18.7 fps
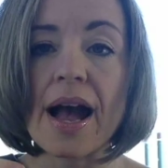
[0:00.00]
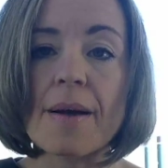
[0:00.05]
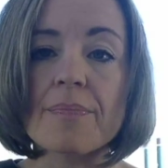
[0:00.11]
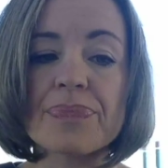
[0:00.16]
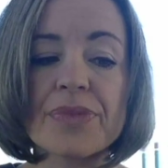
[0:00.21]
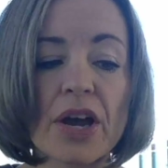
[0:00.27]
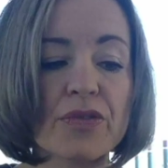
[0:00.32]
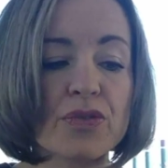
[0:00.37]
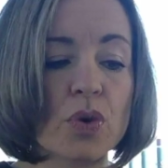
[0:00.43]

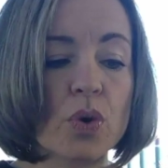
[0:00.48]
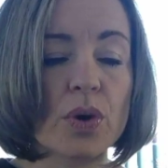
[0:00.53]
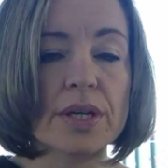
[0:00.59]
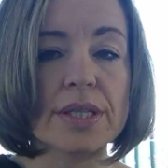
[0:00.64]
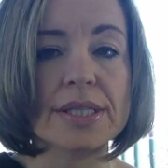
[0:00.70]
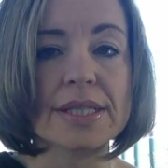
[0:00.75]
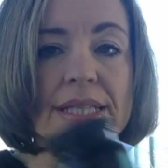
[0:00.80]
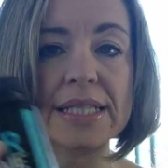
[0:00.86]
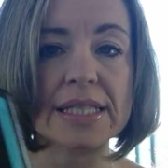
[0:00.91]
Of
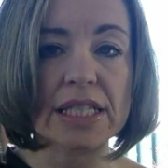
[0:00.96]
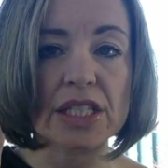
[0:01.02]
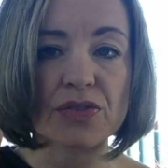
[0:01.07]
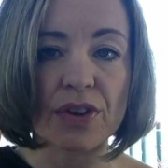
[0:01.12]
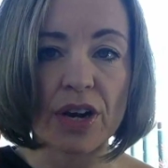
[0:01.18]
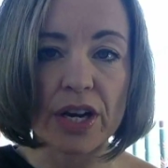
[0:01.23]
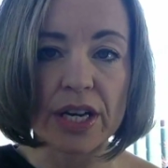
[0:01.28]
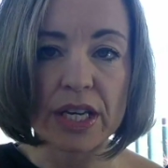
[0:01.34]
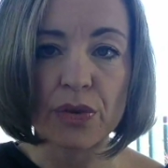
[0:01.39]
course, this is
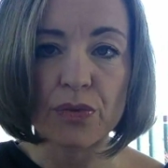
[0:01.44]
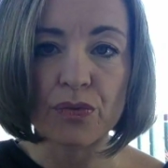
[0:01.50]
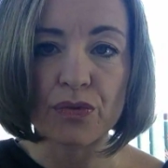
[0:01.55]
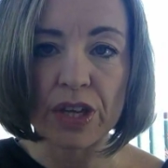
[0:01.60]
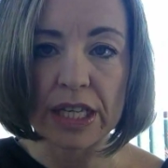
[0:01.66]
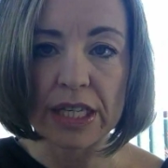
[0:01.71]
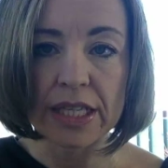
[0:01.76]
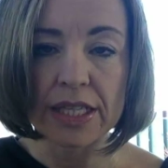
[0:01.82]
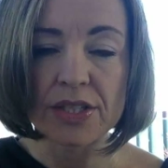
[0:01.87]
very
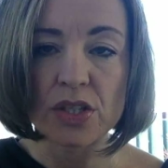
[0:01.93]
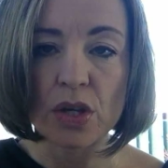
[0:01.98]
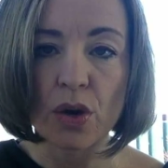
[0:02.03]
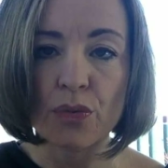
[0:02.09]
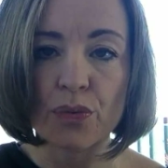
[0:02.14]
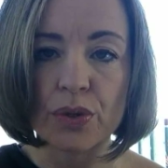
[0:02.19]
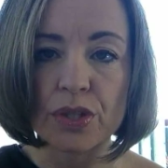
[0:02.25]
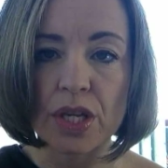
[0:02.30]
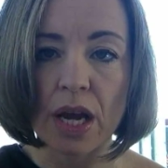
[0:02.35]
convenient.
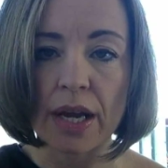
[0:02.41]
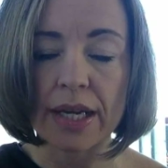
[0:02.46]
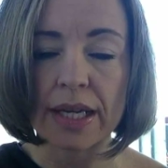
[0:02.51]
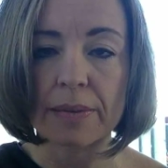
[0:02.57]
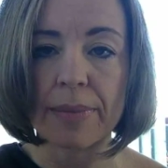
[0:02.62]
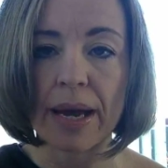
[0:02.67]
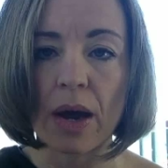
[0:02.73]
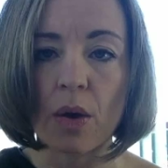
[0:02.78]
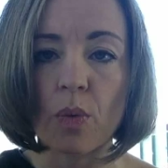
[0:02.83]
So if we're
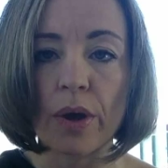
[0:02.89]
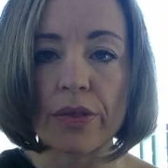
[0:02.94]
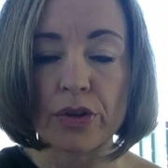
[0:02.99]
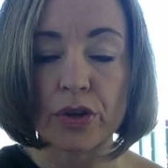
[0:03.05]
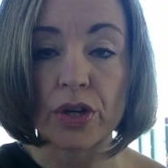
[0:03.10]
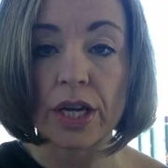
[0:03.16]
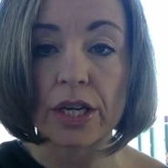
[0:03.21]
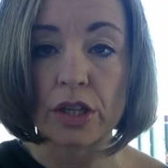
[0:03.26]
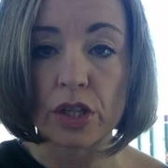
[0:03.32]
talking about whether
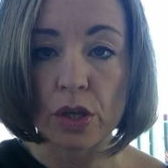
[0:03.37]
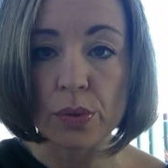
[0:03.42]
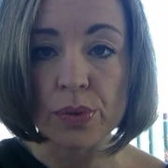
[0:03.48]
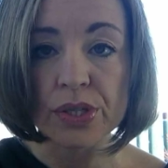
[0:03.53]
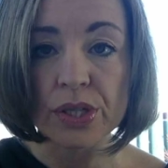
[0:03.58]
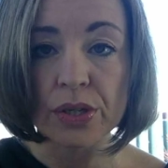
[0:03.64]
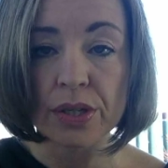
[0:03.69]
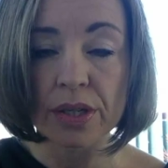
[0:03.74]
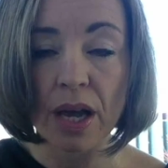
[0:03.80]
you're going to
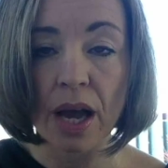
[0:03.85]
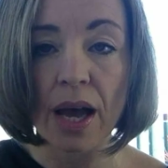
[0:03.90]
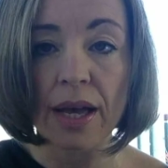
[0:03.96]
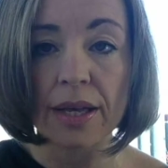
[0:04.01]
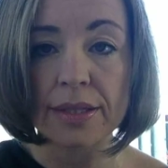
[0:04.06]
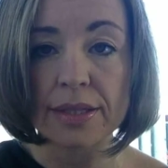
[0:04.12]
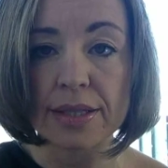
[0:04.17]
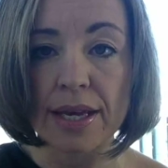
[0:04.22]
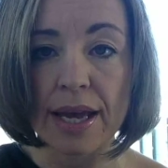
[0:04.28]
use it or
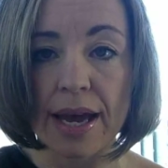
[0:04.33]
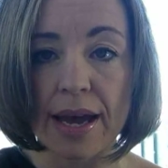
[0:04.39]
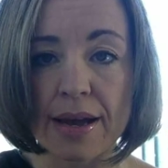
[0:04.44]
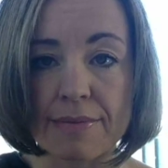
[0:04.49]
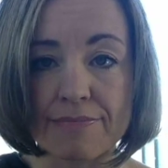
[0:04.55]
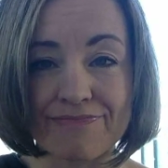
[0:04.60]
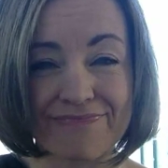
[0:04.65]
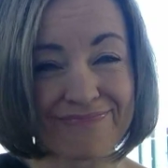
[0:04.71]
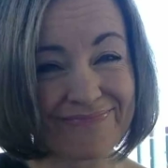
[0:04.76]
not,
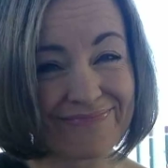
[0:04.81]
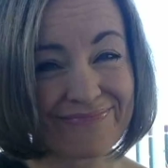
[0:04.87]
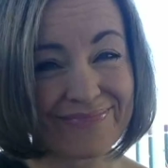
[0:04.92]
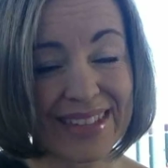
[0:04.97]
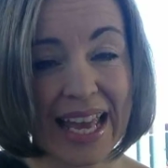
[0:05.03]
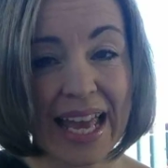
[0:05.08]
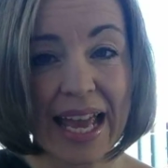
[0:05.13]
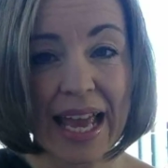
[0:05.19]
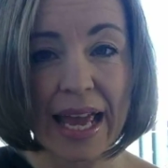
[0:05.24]

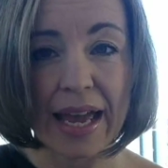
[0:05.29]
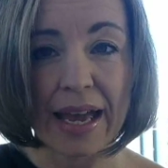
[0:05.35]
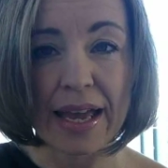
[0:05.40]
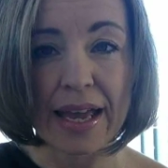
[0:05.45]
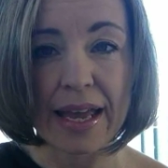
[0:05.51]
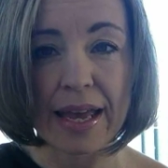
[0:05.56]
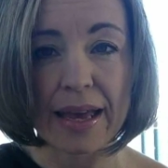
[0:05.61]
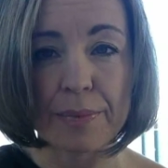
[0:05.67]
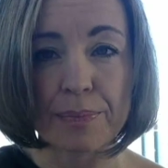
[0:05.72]

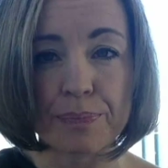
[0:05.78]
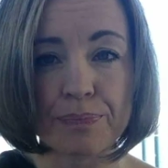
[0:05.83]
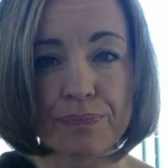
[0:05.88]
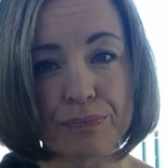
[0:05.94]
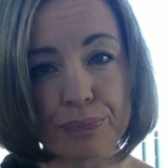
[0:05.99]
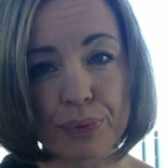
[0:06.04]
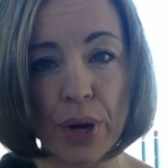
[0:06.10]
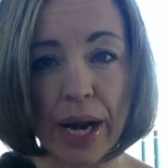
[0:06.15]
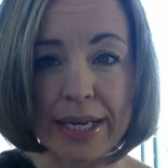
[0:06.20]
and
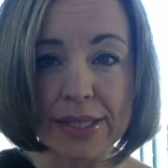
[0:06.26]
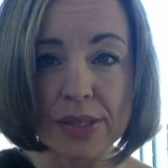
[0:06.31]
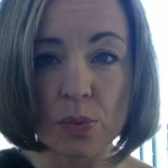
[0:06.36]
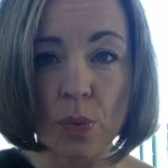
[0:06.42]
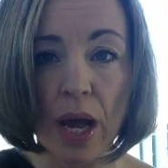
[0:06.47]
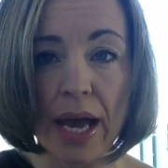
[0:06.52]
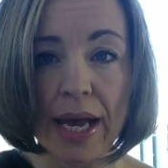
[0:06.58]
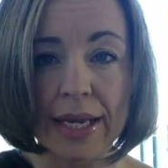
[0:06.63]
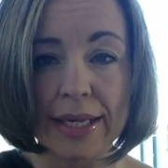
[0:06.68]

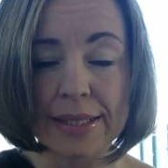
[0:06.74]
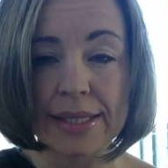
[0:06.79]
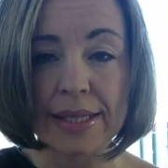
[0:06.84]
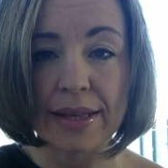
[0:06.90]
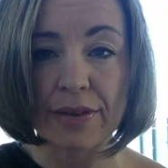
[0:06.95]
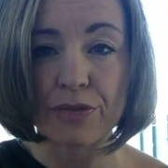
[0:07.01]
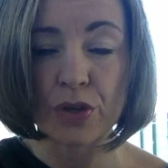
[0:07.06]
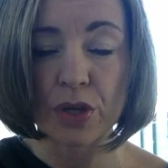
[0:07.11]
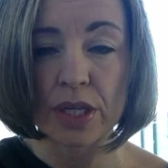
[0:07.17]
price-wise,
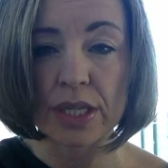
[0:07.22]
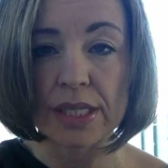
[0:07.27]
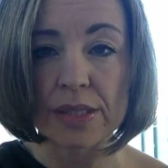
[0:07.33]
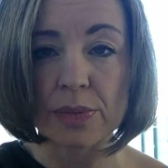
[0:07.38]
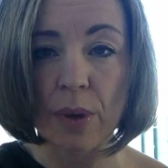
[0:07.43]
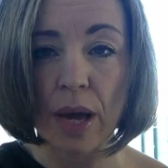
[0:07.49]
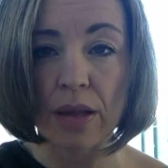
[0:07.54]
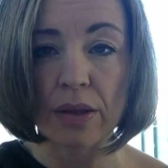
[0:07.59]
if you're going to swallow